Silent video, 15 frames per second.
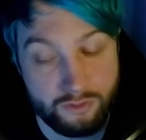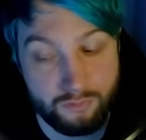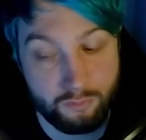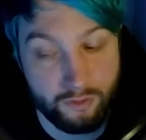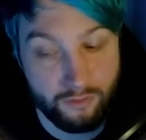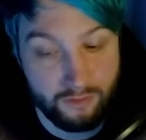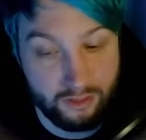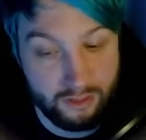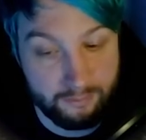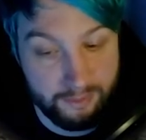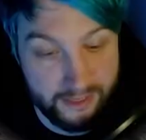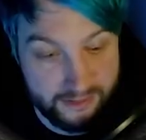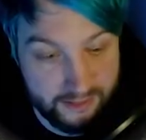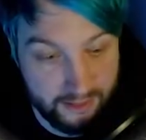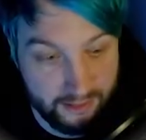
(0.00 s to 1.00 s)
one of the
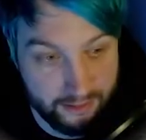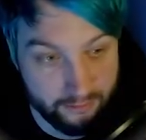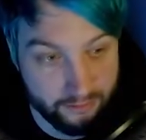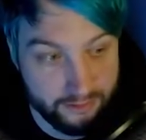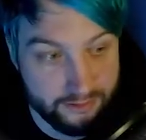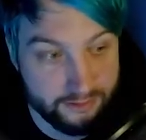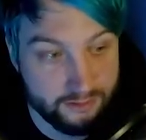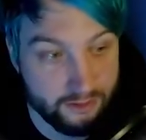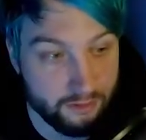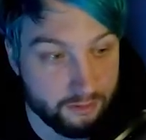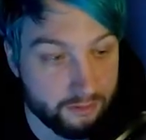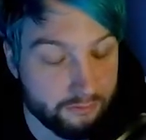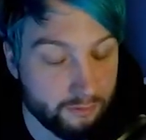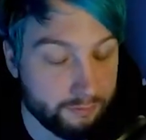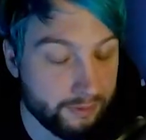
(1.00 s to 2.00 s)
basic AIs, so
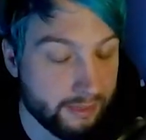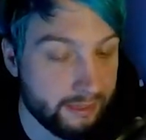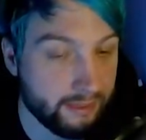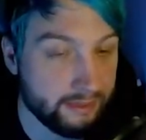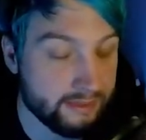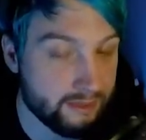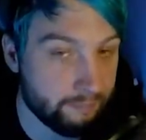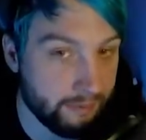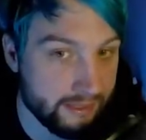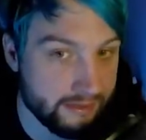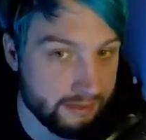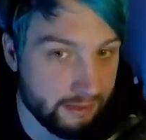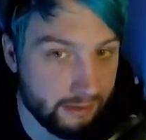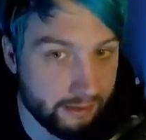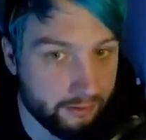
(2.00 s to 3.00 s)
if you're playing against the
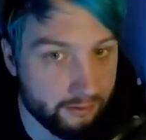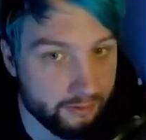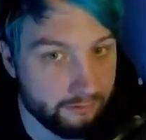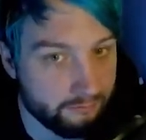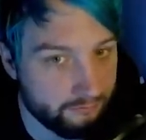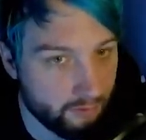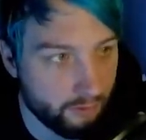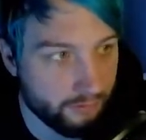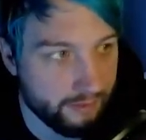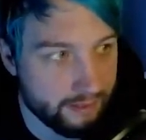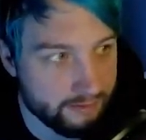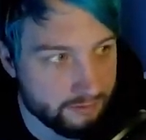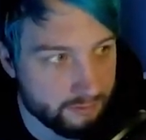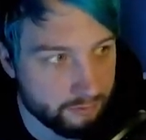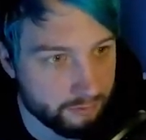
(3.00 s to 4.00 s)
basic AI and follow
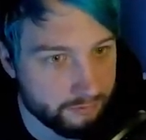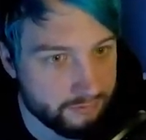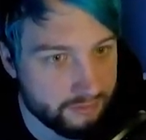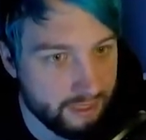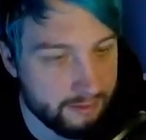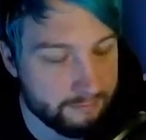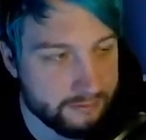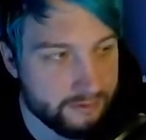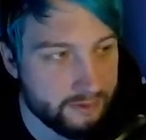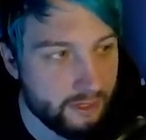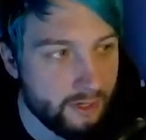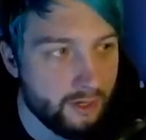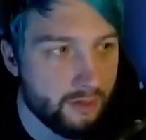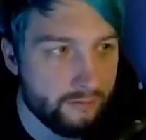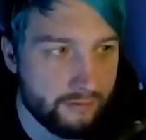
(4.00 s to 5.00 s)
that sort of steps,
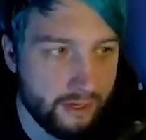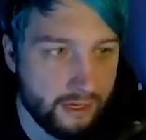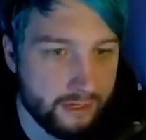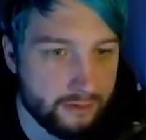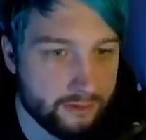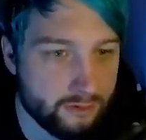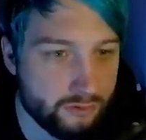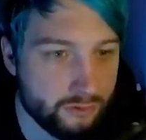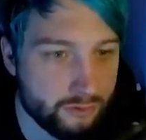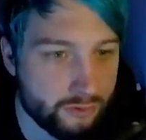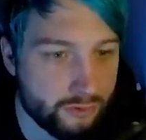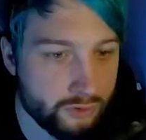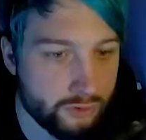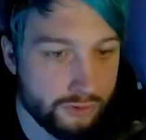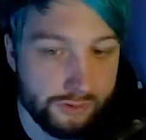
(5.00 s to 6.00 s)
then you
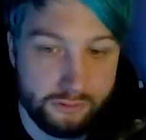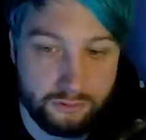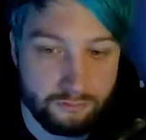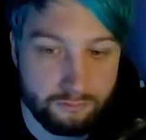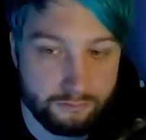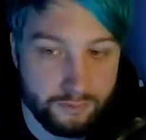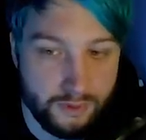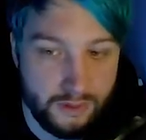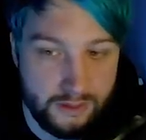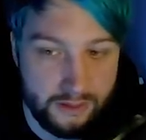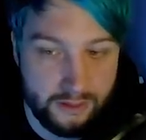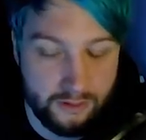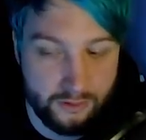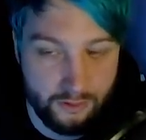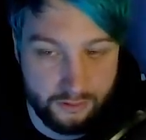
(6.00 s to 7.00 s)
should be
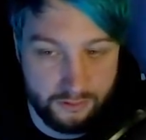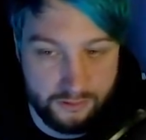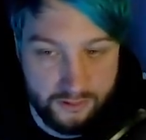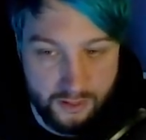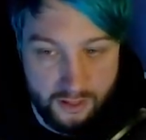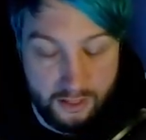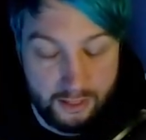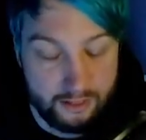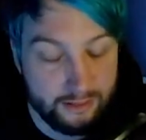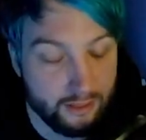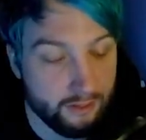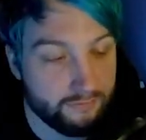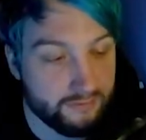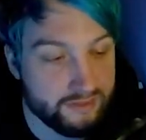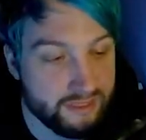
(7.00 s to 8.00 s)
good. Now
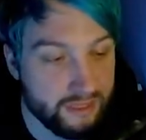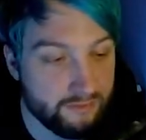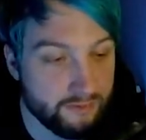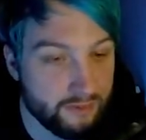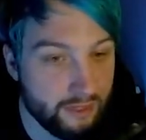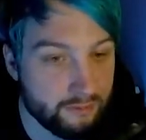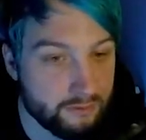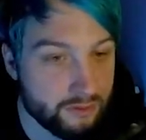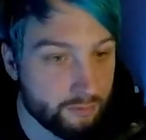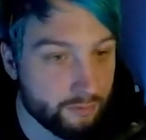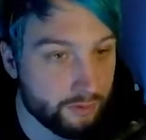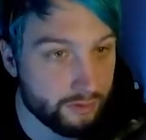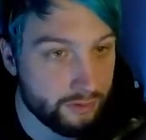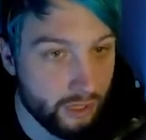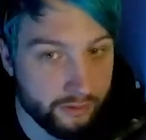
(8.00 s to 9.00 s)
if there's anything else you
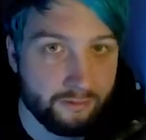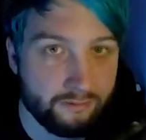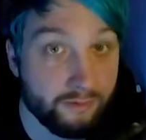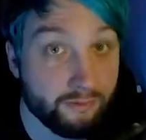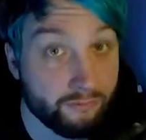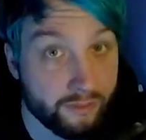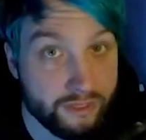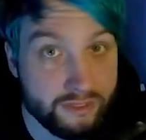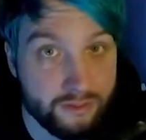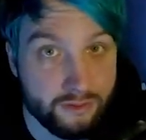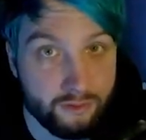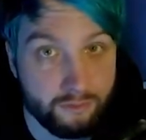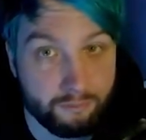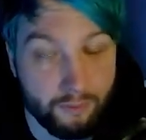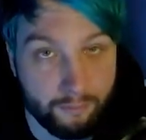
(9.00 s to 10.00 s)
want to know, feel free
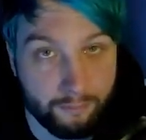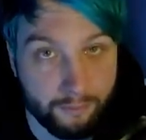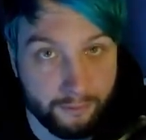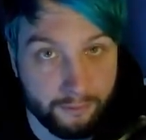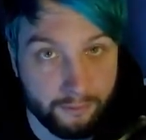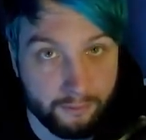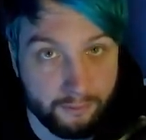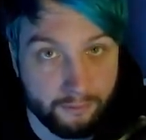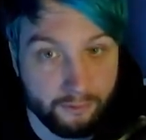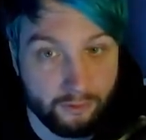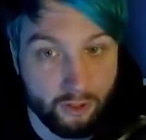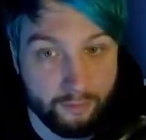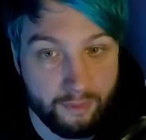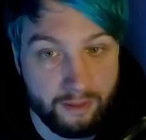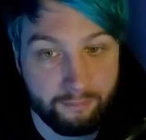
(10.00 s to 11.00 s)
to pop a
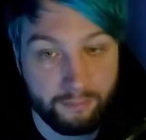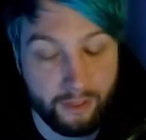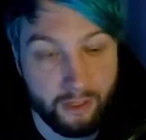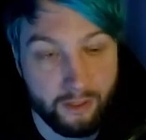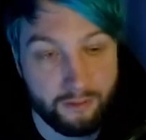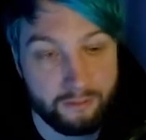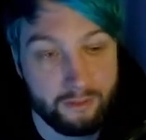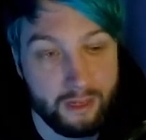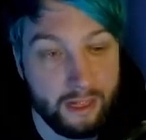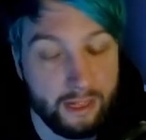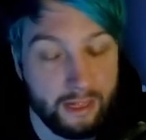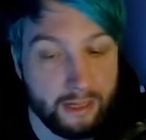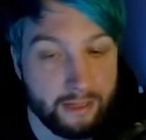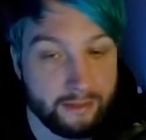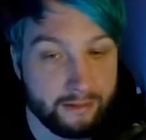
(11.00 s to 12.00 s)
comment below
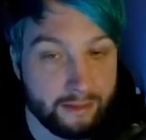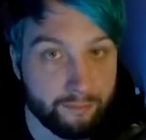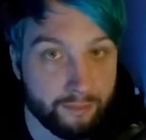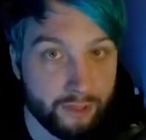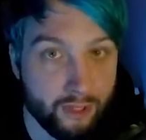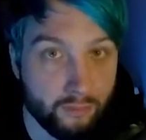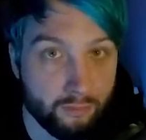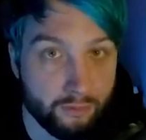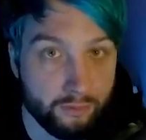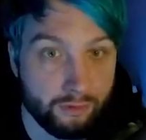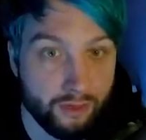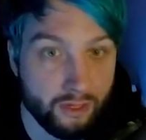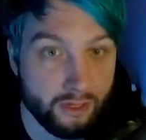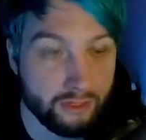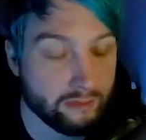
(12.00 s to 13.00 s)
and let me know what you'd
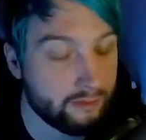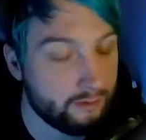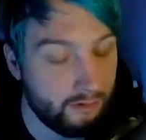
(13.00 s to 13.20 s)
like.